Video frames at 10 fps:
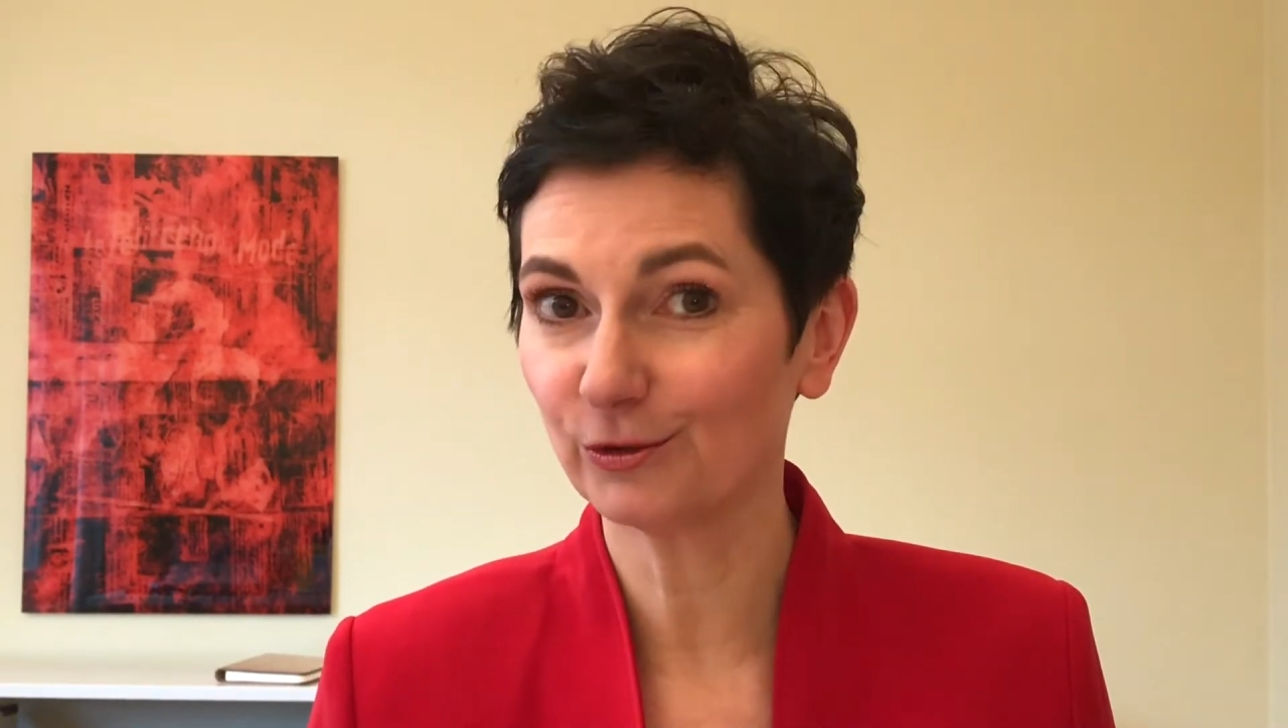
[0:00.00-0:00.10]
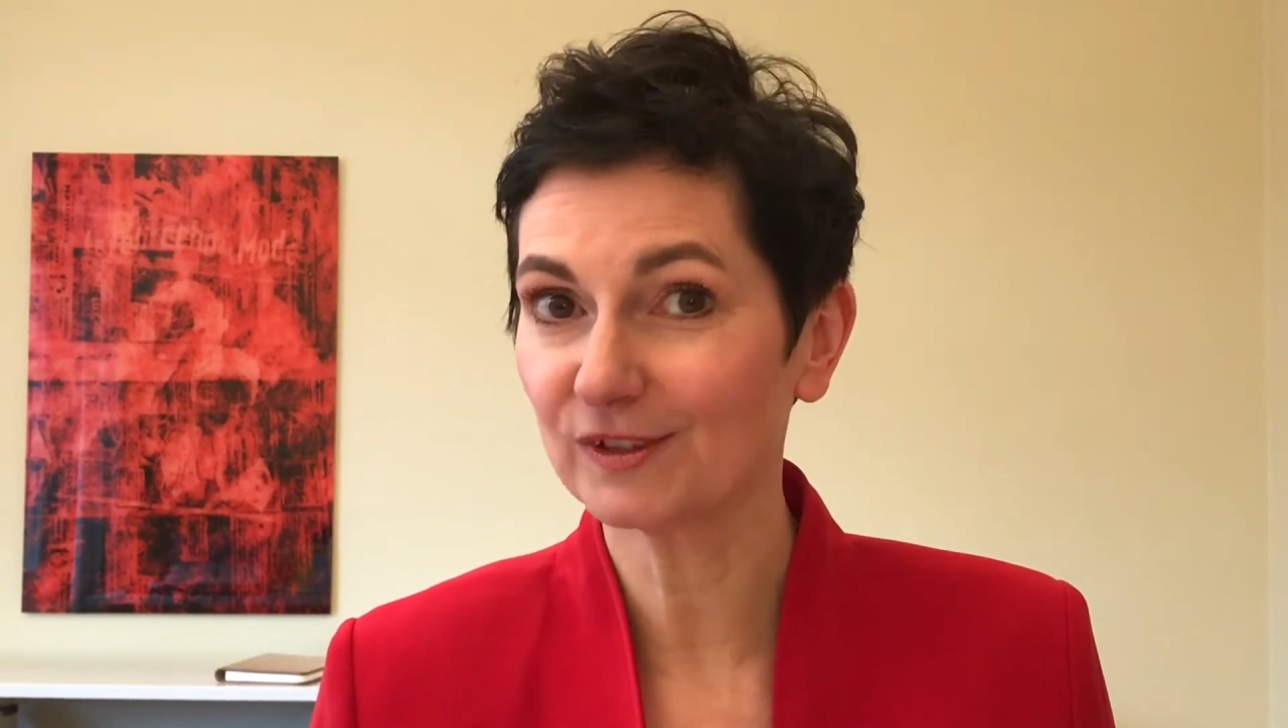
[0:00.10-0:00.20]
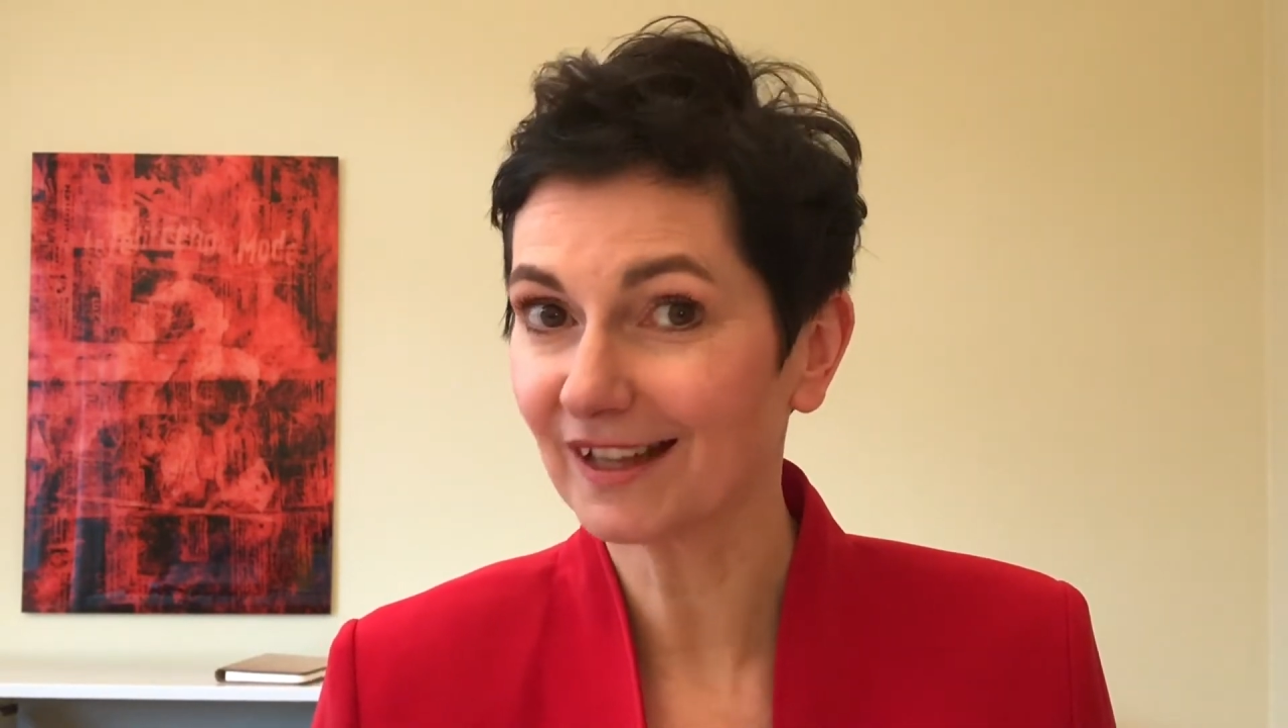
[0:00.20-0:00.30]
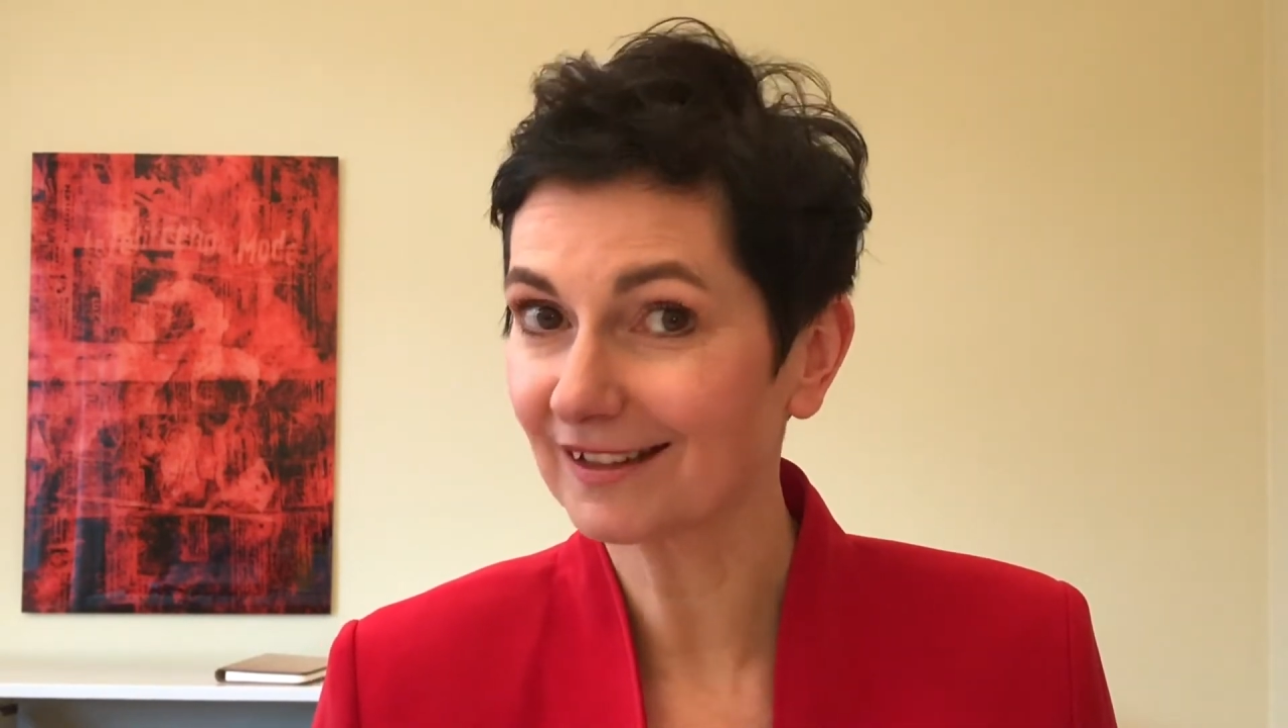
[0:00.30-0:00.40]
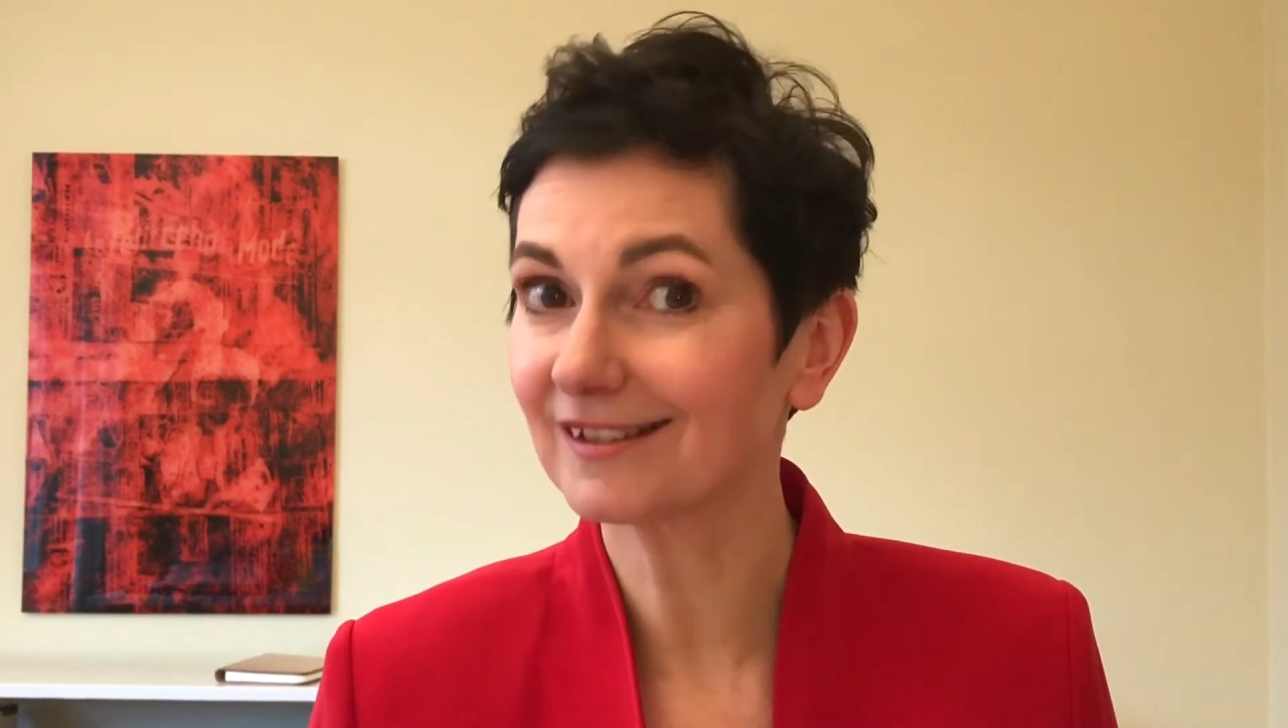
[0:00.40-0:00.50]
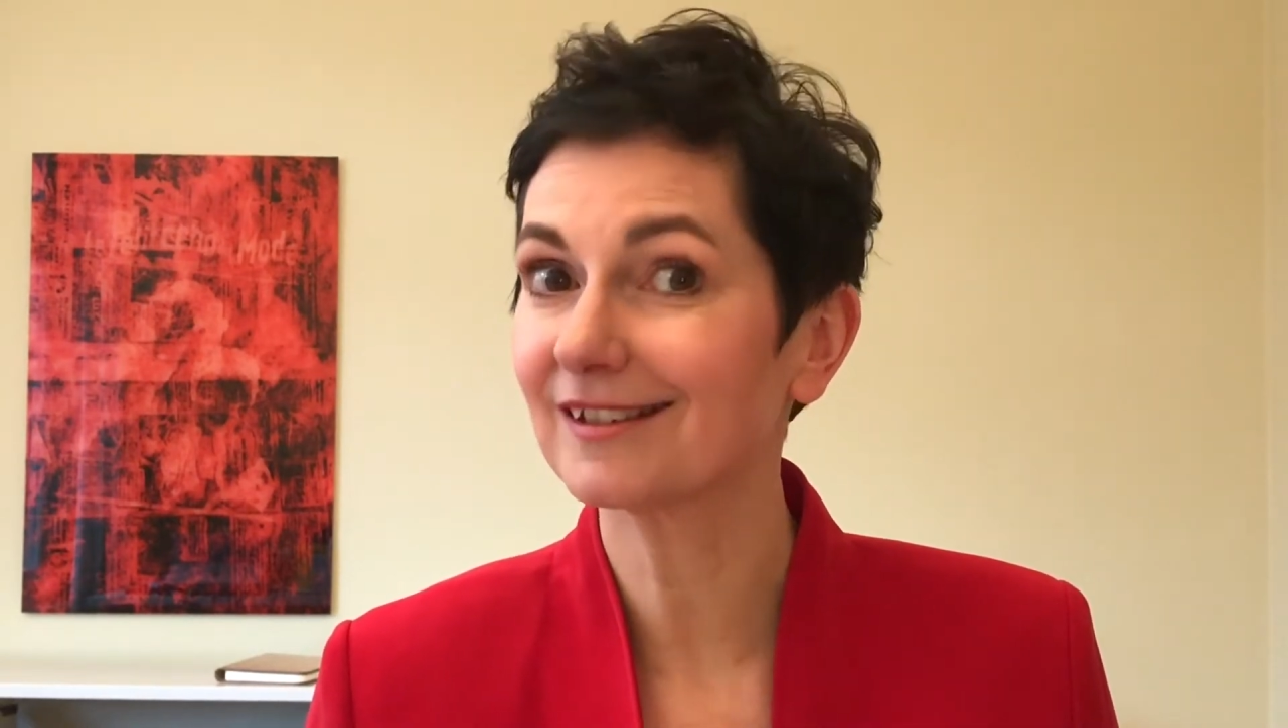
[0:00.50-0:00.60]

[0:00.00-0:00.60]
sends a